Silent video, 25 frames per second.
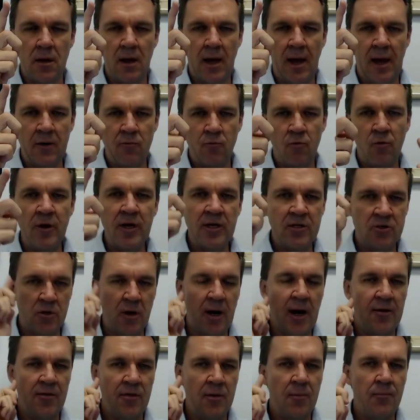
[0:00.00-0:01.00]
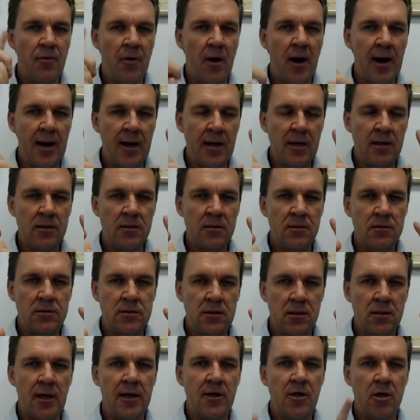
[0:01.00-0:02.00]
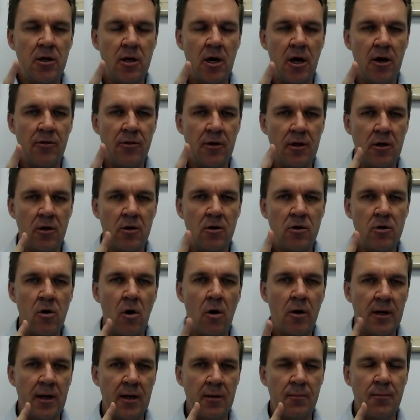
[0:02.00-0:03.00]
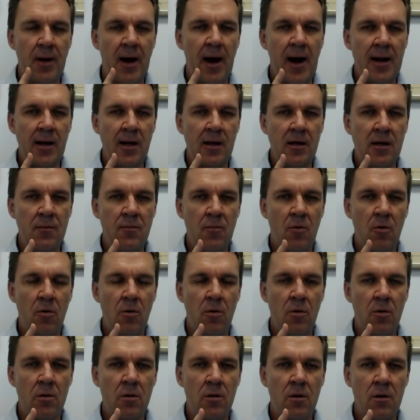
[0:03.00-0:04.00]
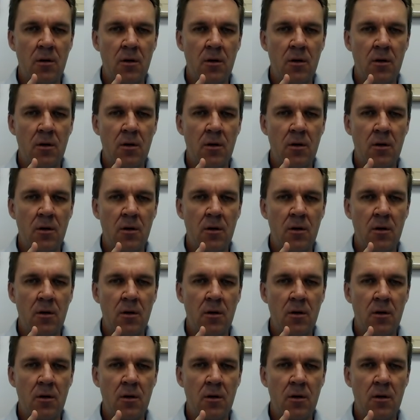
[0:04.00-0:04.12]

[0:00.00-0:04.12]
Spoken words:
and retrain the brain to let you know that you're not in pain anymore,